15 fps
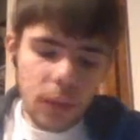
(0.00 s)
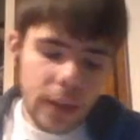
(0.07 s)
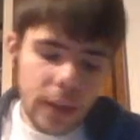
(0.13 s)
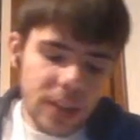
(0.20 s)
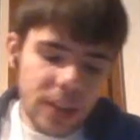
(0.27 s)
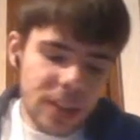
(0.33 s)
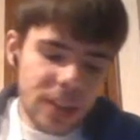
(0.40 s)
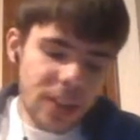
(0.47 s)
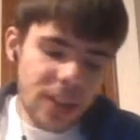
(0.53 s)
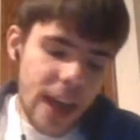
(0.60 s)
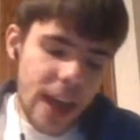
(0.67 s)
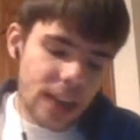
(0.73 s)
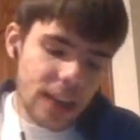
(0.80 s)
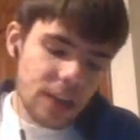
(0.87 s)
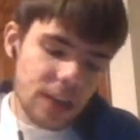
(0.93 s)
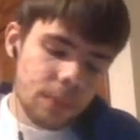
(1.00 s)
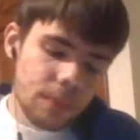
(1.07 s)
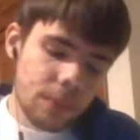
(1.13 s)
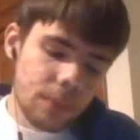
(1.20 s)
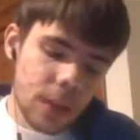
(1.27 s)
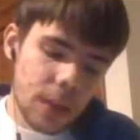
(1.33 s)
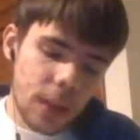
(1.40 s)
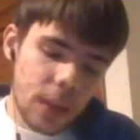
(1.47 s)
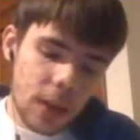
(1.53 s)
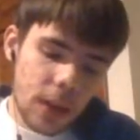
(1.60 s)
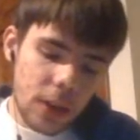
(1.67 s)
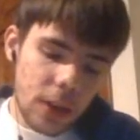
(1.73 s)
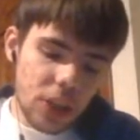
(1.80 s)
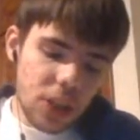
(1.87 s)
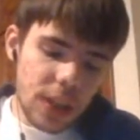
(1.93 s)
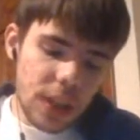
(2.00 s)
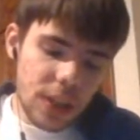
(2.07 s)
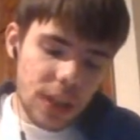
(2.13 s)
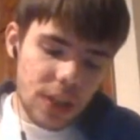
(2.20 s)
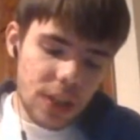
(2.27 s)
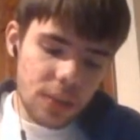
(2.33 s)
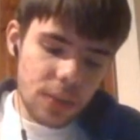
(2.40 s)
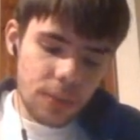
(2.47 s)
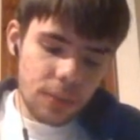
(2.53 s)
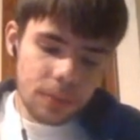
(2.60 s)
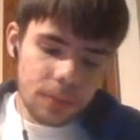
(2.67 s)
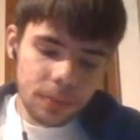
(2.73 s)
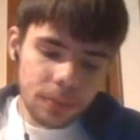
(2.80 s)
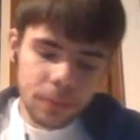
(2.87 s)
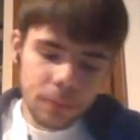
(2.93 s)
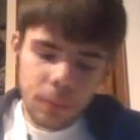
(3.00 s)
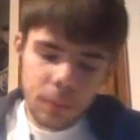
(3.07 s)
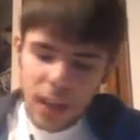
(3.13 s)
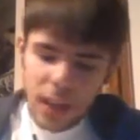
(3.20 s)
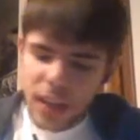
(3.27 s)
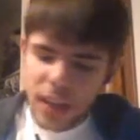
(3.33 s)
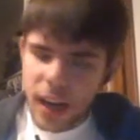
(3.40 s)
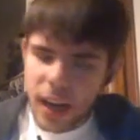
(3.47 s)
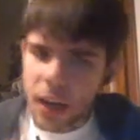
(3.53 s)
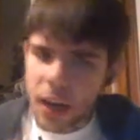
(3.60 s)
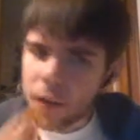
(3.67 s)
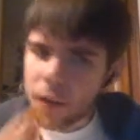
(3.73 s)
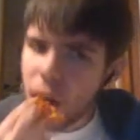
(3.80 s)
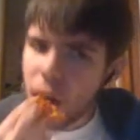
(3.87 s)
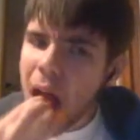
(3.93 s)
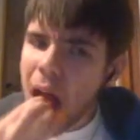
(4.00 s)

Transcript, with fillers: Next thing's next. The cheese is kind of